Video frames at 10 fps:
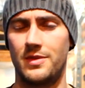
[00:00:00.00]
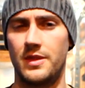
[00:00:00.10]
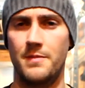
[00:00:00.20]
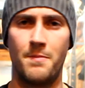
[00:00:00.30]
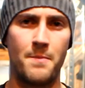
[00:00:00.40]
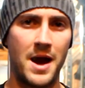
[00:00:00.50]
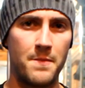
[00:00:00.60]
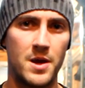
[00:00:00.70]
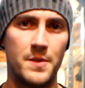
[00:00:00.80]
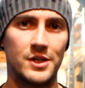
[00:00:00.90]
they
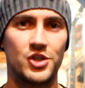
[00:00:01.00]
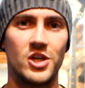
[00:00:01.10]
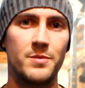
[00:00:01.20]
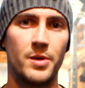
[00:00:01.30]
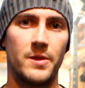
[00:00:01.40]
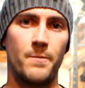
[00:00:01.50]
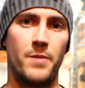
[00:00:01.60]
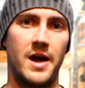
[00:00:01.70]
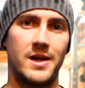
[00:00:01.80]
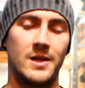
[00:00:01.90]
might be a bit cheaper than
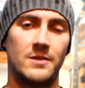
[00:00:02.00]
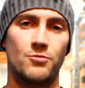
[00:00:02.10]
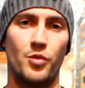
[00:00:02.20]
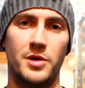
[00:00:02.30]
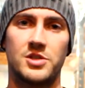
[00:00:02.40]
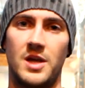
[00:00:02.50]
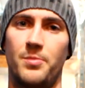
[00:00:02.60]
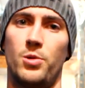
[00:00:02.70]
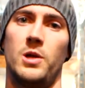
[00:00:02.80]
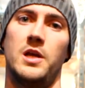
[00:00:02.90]
buying rubber
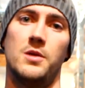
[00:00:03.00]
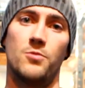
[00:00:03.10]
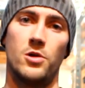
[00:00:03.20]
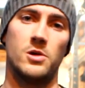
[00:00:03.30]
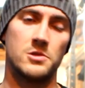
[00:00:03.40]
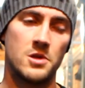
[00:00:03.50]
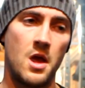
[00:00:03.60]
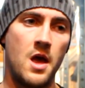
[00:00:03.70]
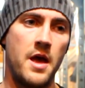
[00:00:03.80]
separately in rolls.